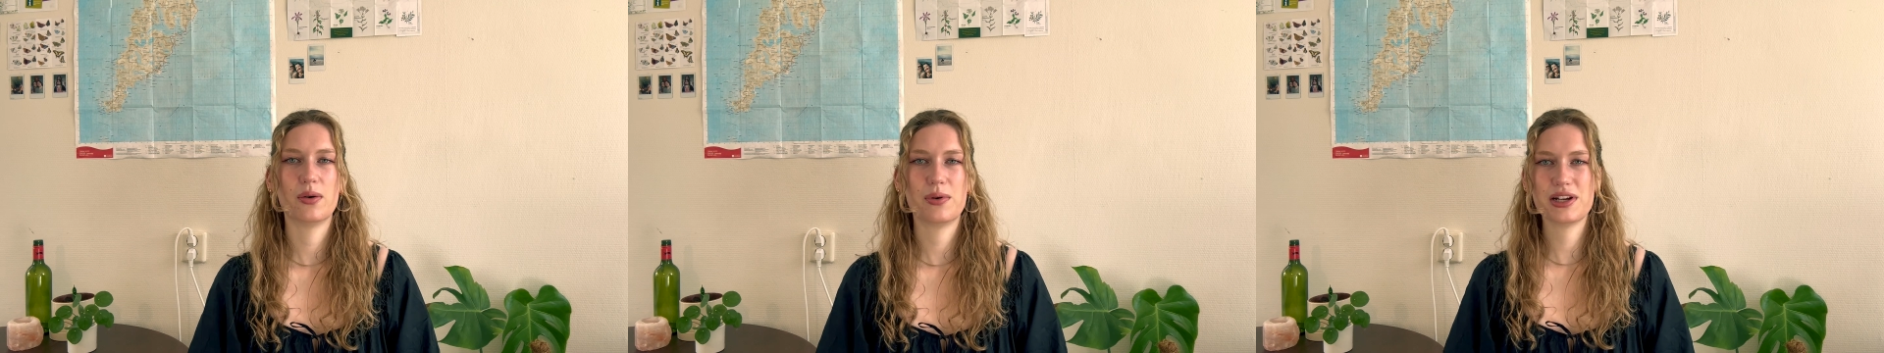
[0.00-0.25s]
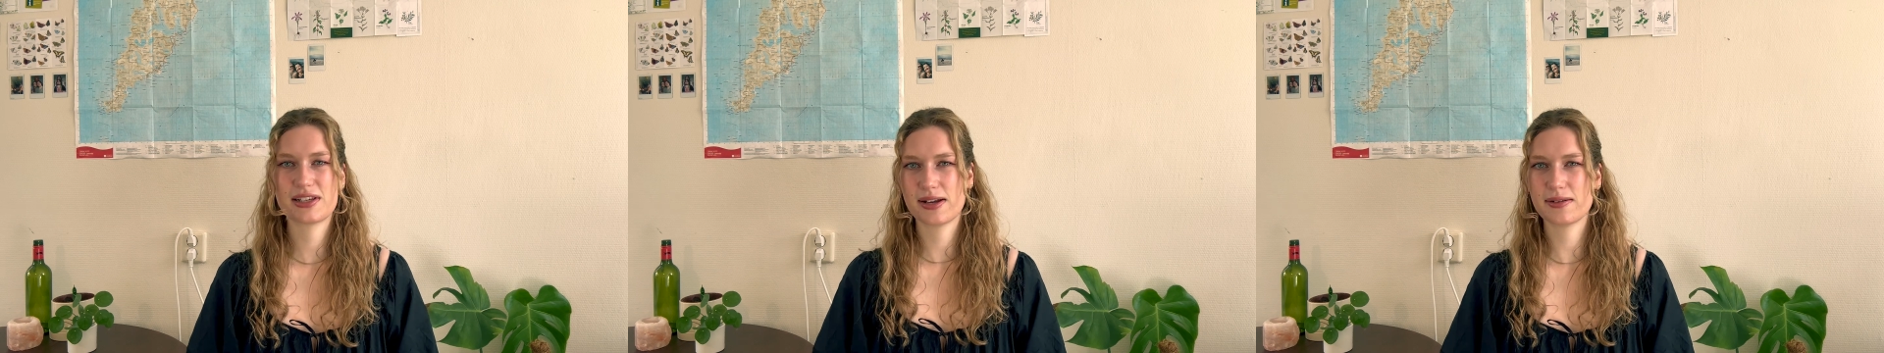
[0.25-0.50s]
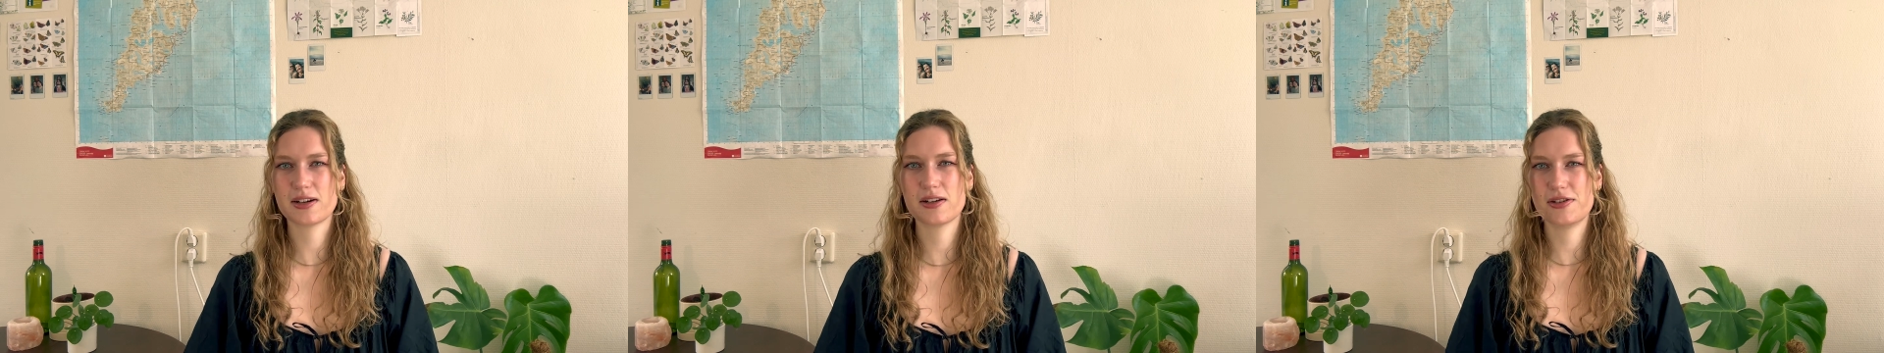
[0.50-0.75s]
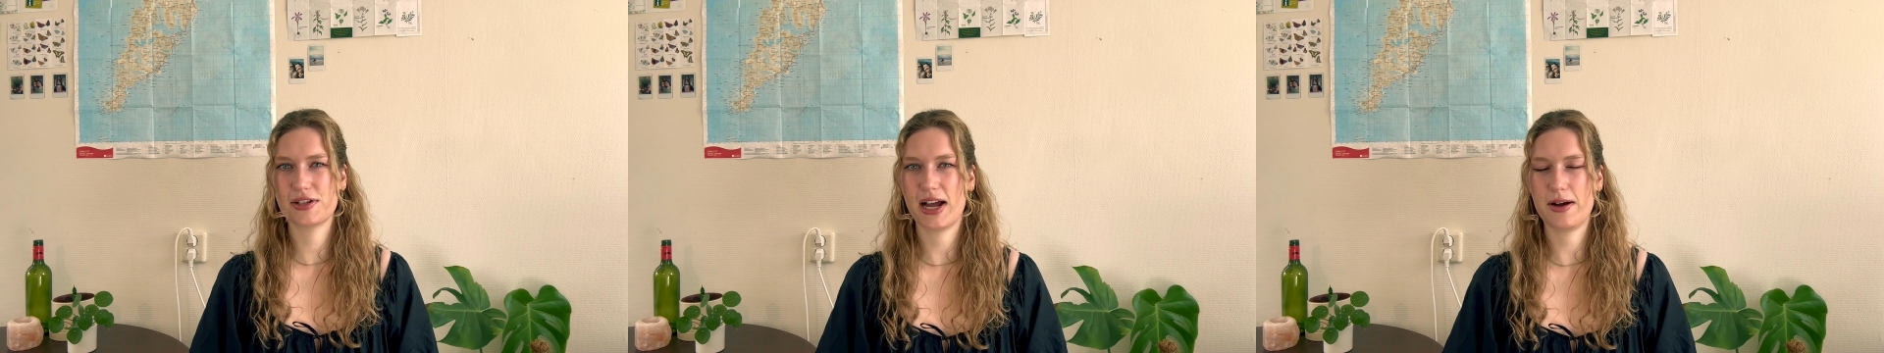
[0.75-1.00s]
When the sun
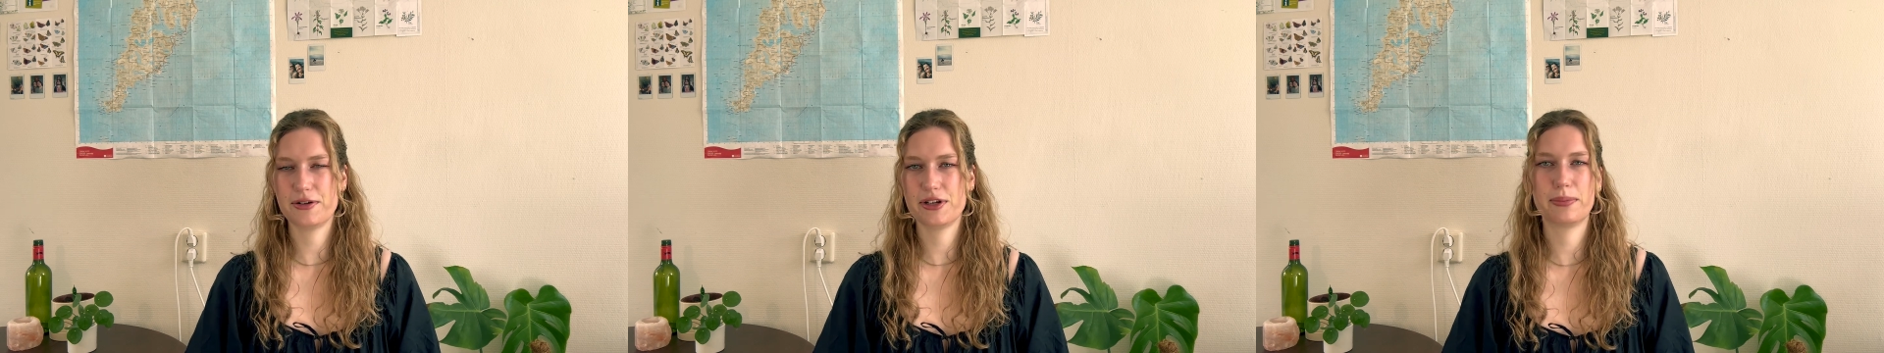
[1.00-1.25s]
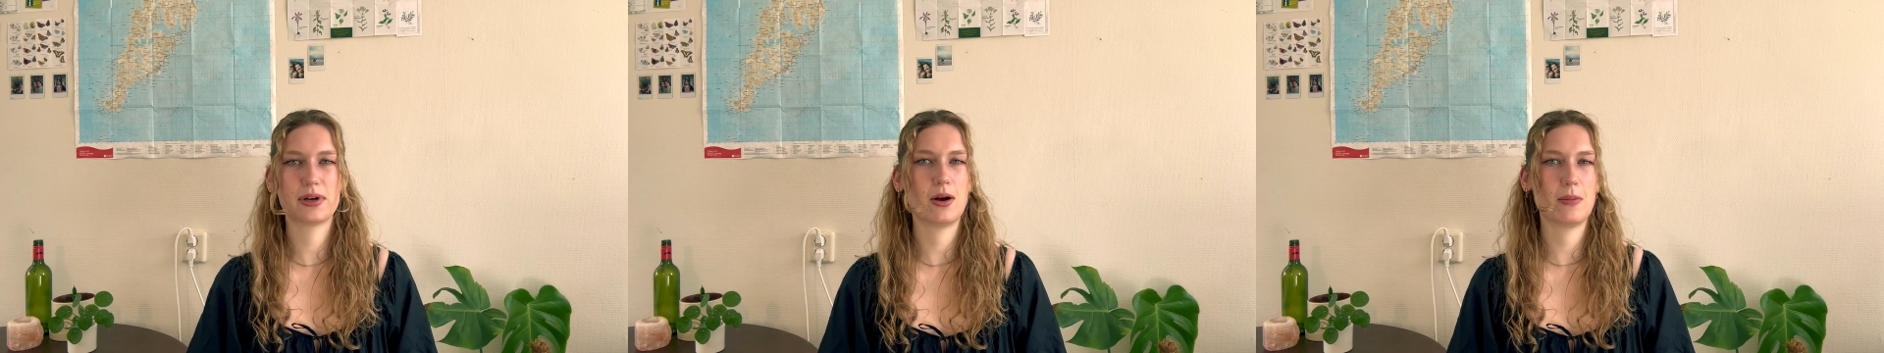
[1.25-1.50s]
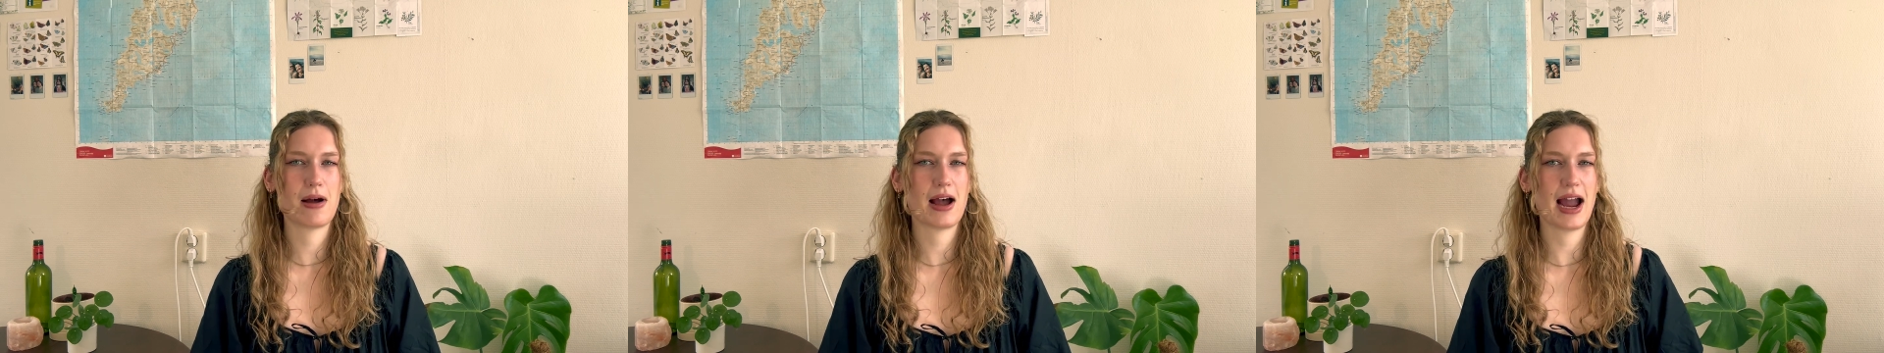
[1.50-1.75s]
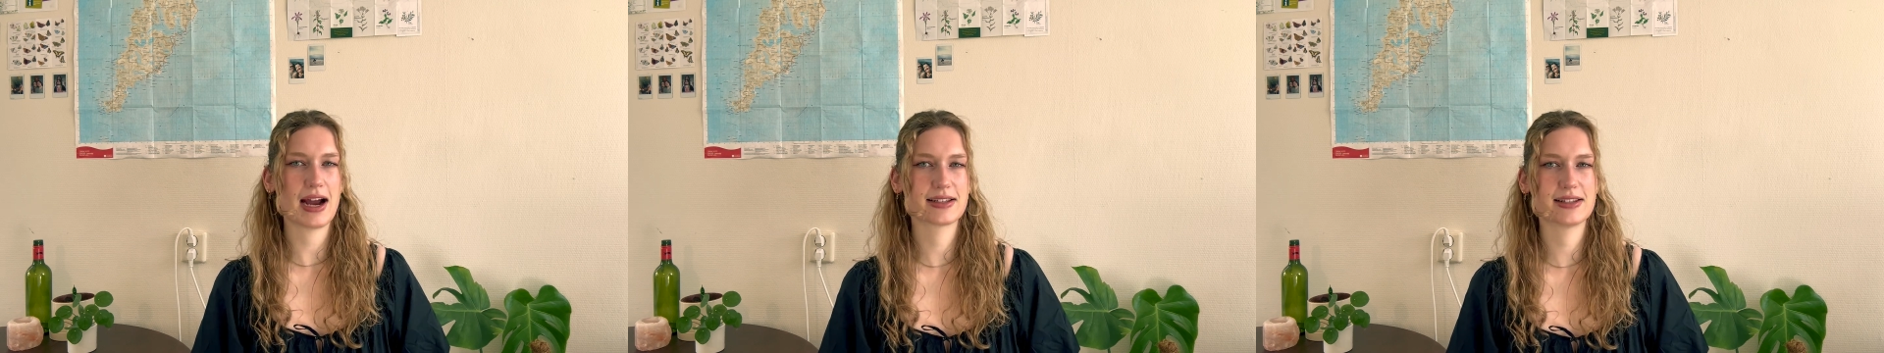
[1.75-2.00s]
goes down, they become
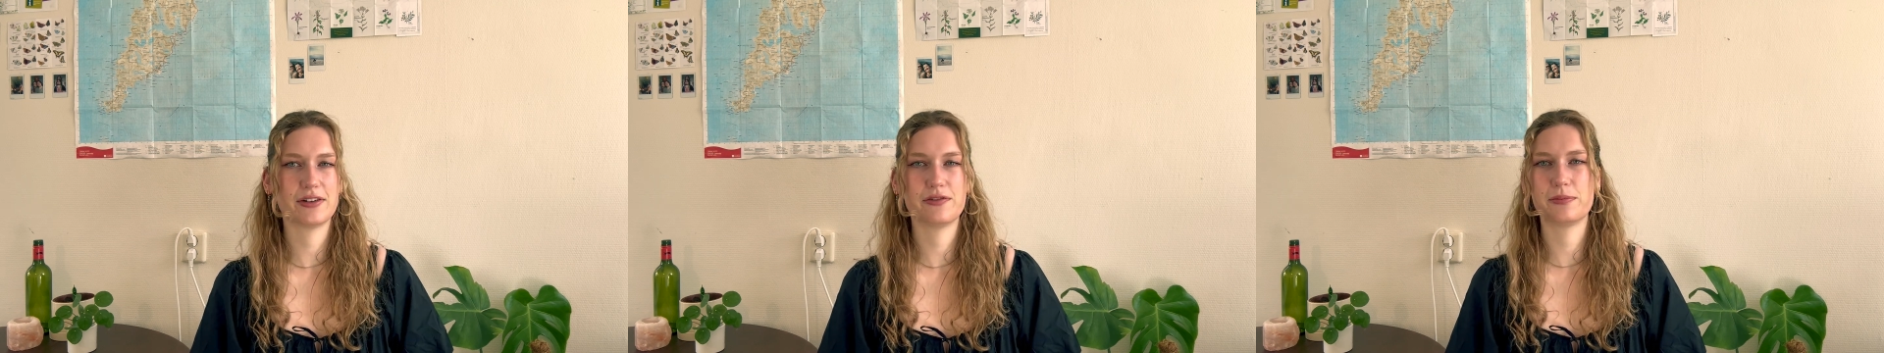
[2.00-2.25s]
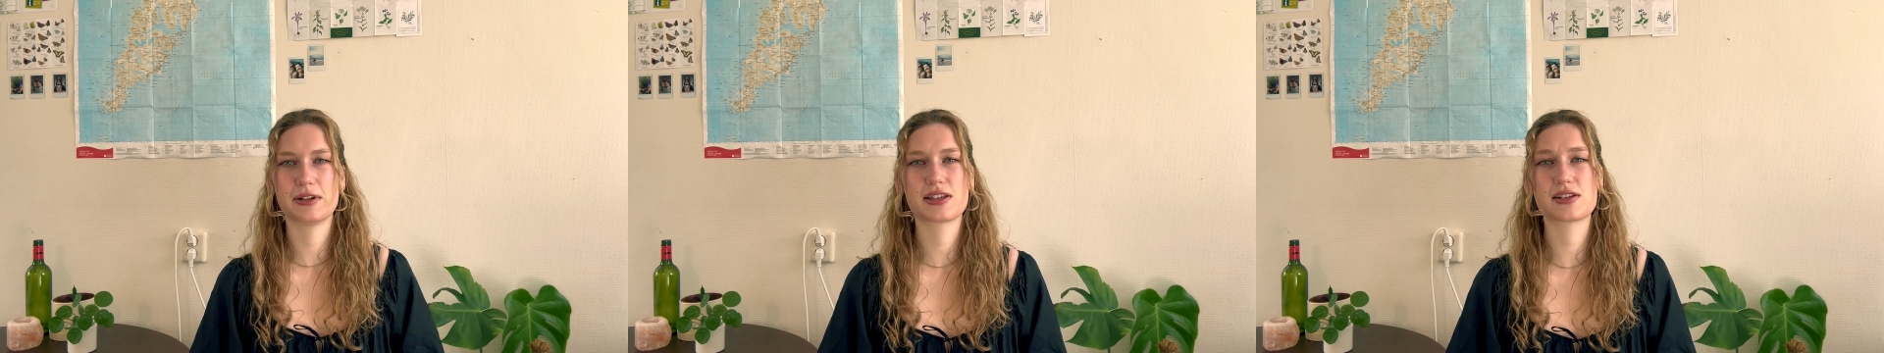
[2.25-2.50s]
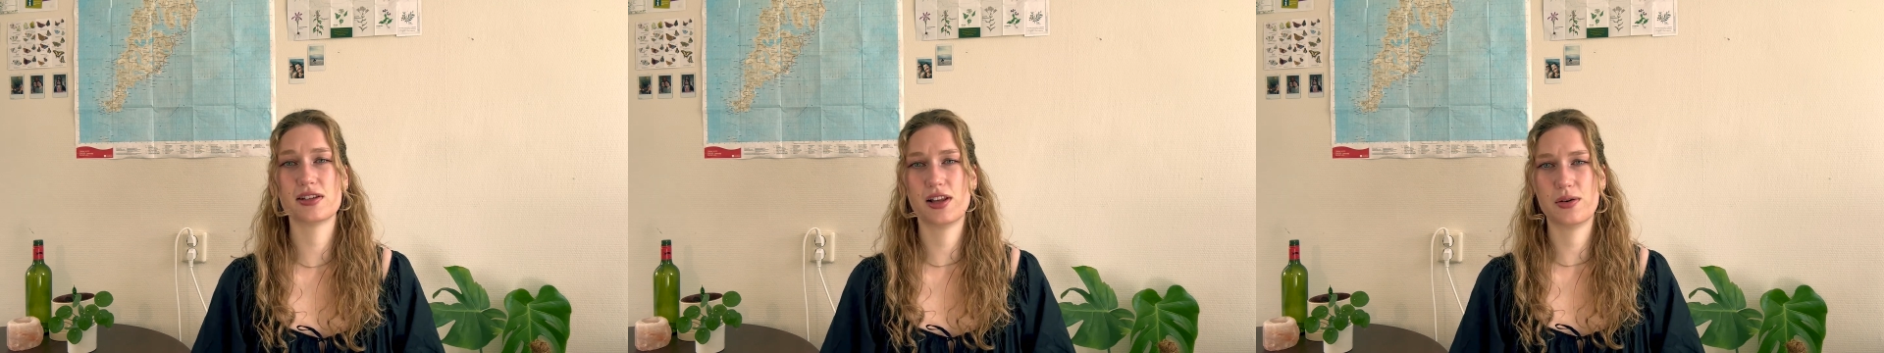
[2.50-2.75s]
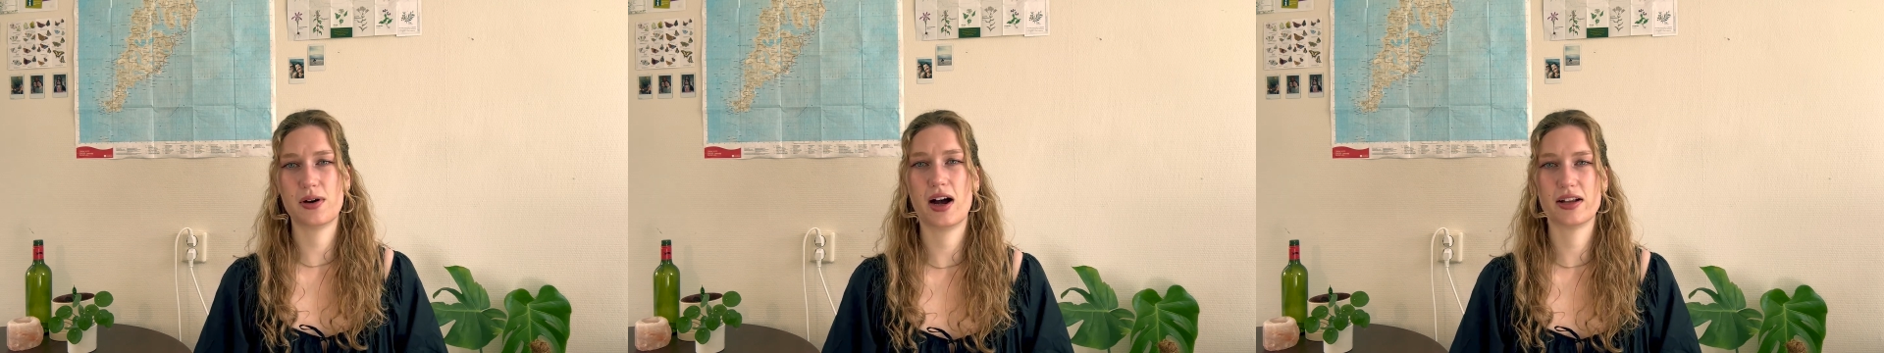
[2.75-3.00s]
active but
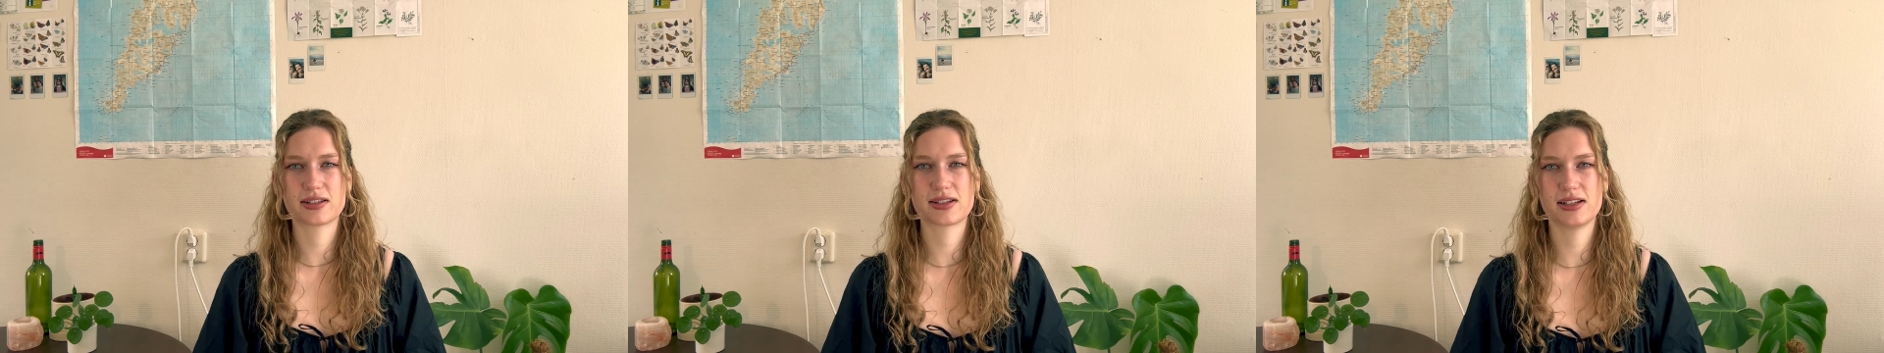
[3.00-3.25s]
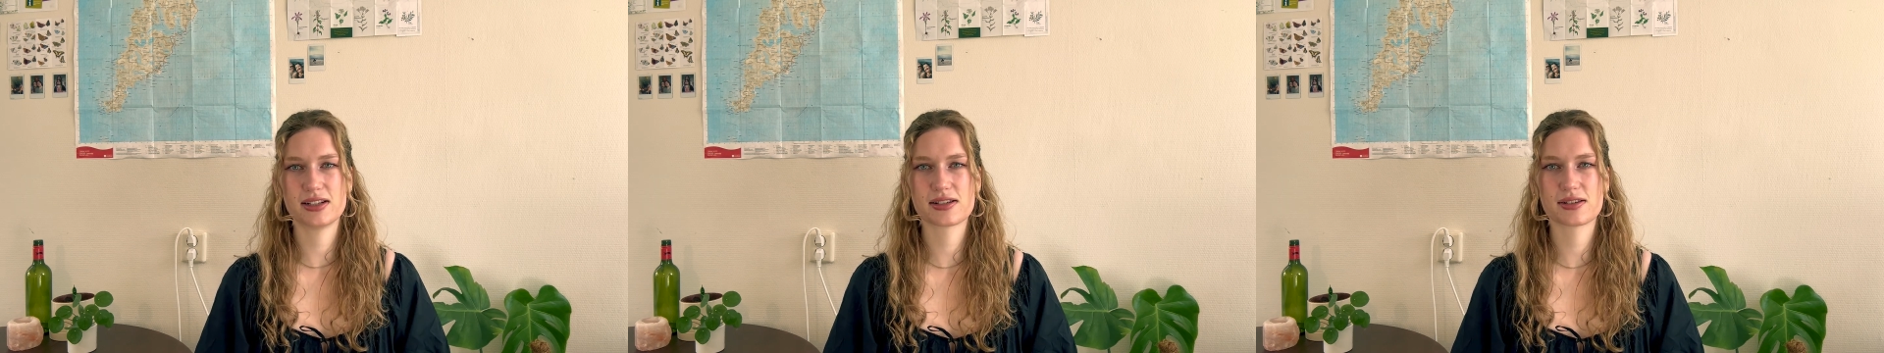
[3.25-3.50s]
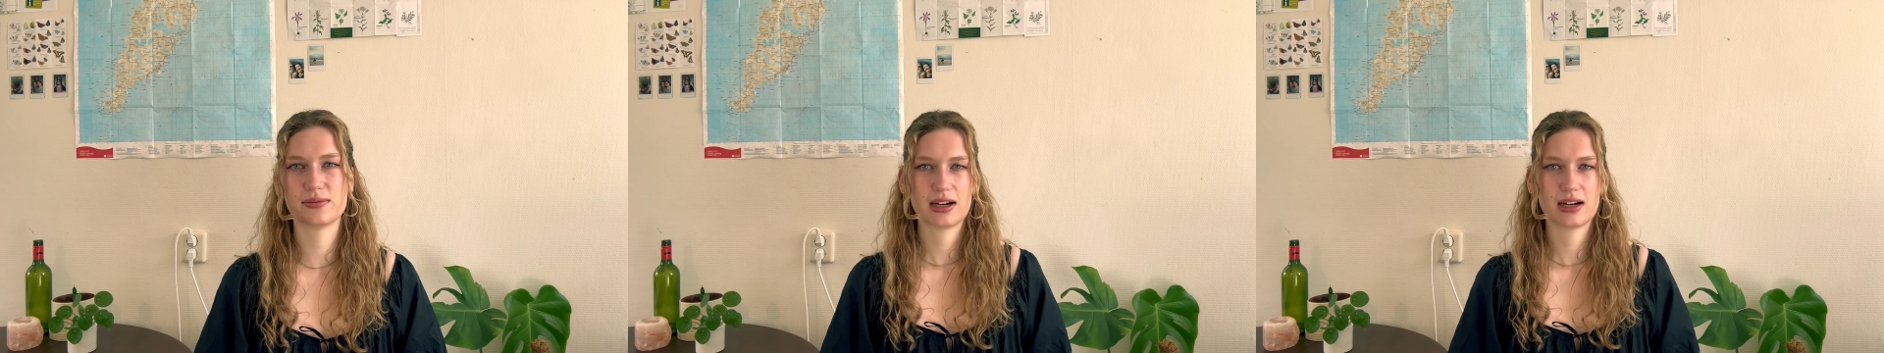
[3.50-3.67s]
slow hunters,